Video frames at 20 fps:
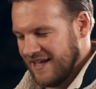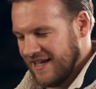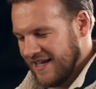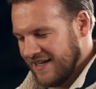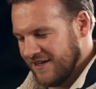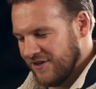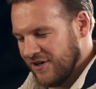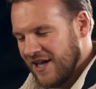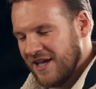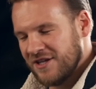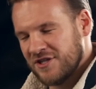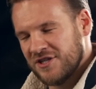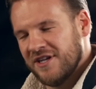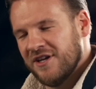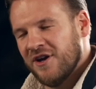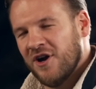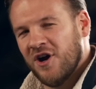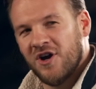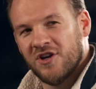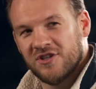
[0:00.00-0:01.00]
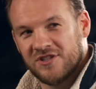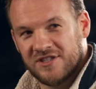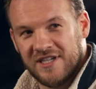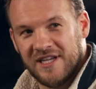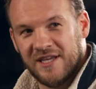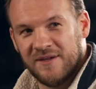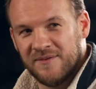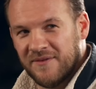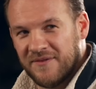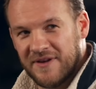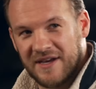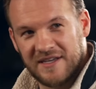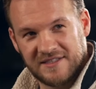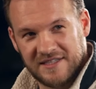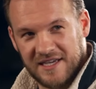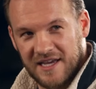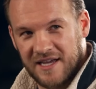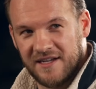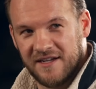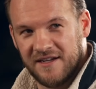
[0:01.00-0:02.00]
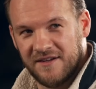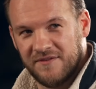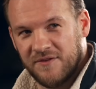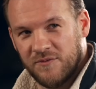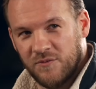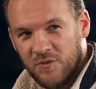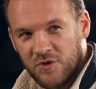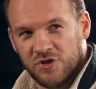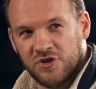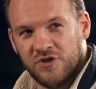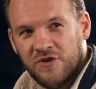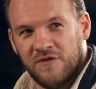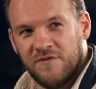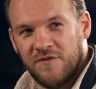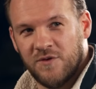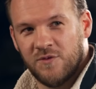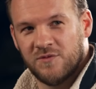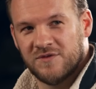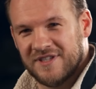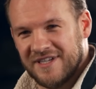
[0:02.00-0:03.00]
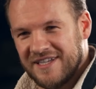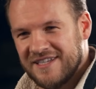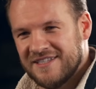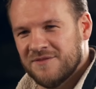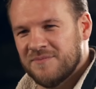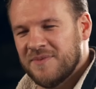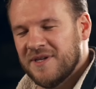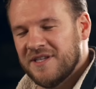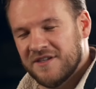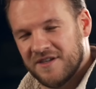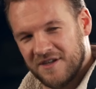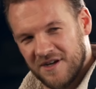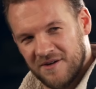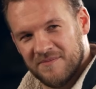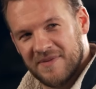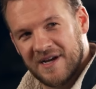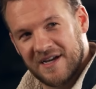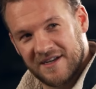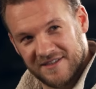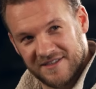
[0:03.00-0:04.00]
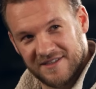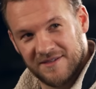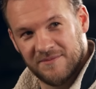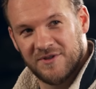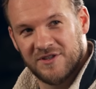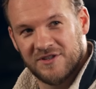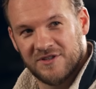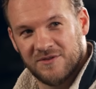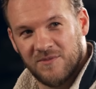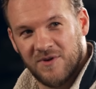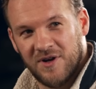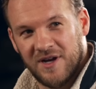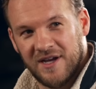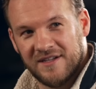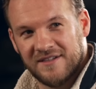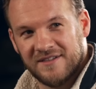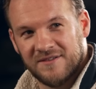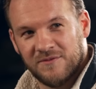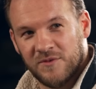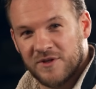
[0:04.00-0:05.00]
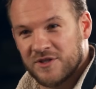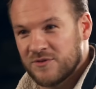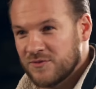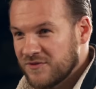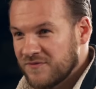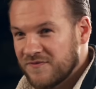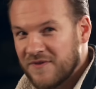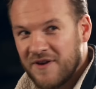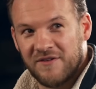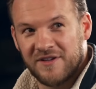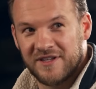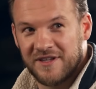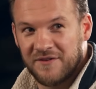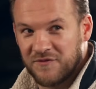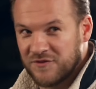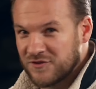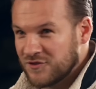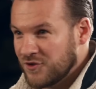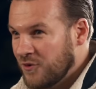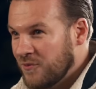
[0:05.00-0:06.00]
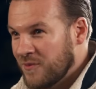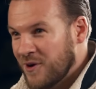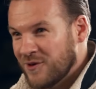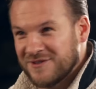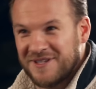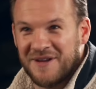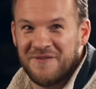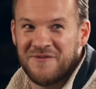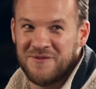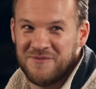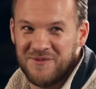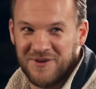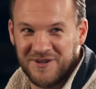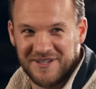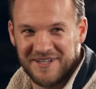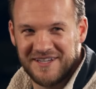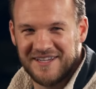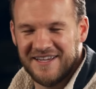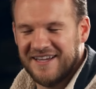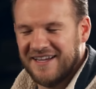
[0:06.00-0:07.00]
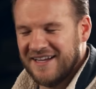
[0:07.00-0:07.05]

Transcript: And I actually asked Leigh, without saying anything, what's your thoughts? And his opinion come back as similar to mine, which was very different to almost everybody.